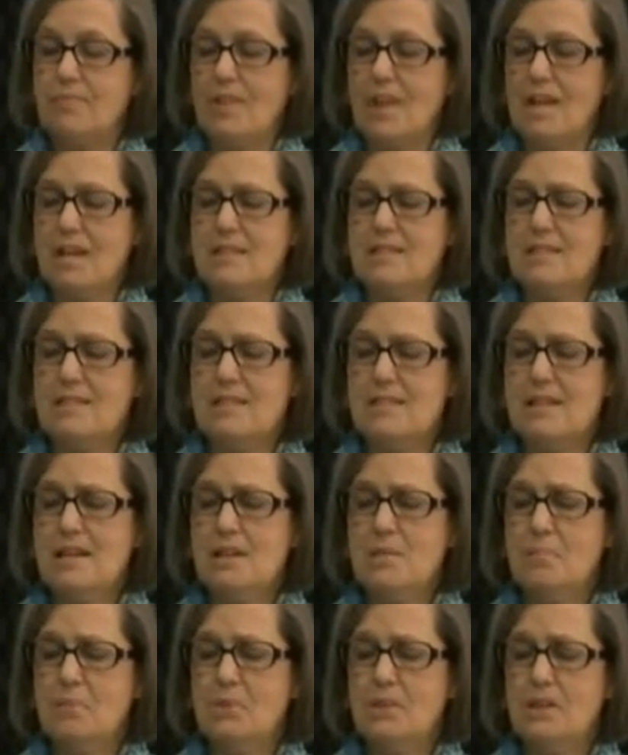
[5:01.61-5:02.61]
As a
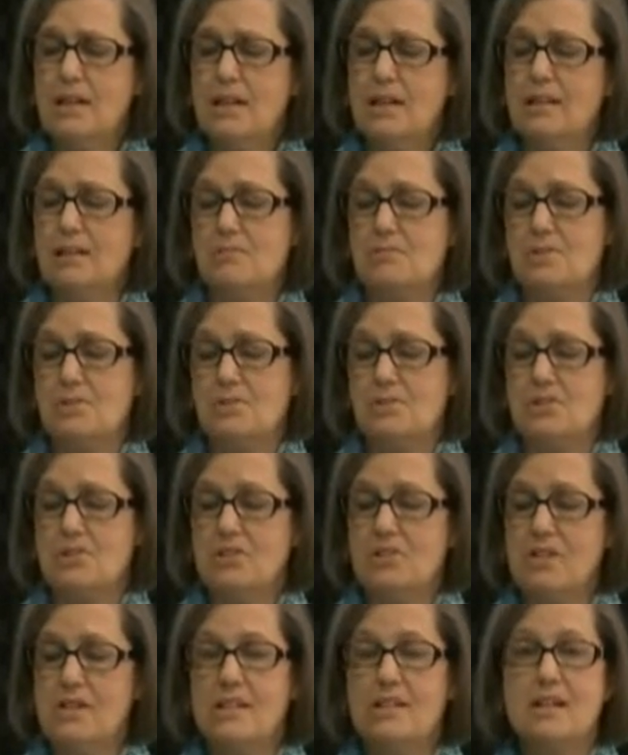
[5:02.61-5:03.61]
sample, and it was
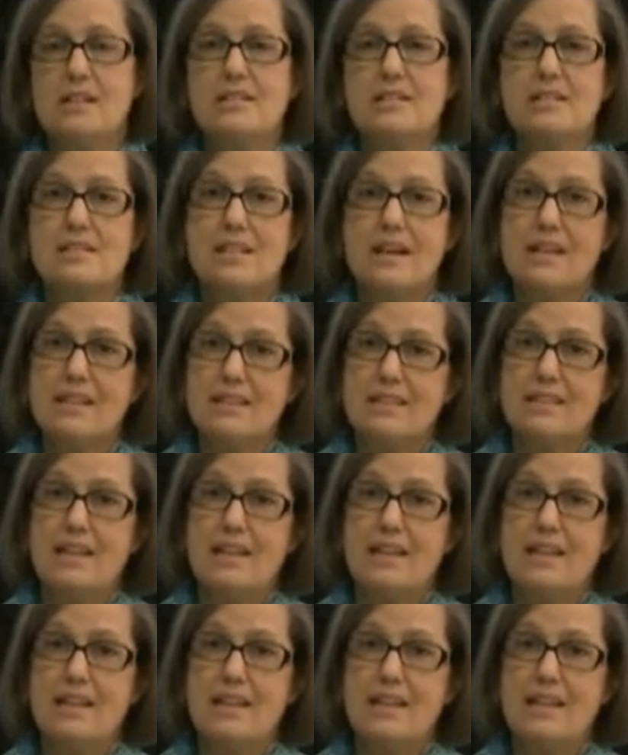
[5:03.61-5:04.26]
good. I decided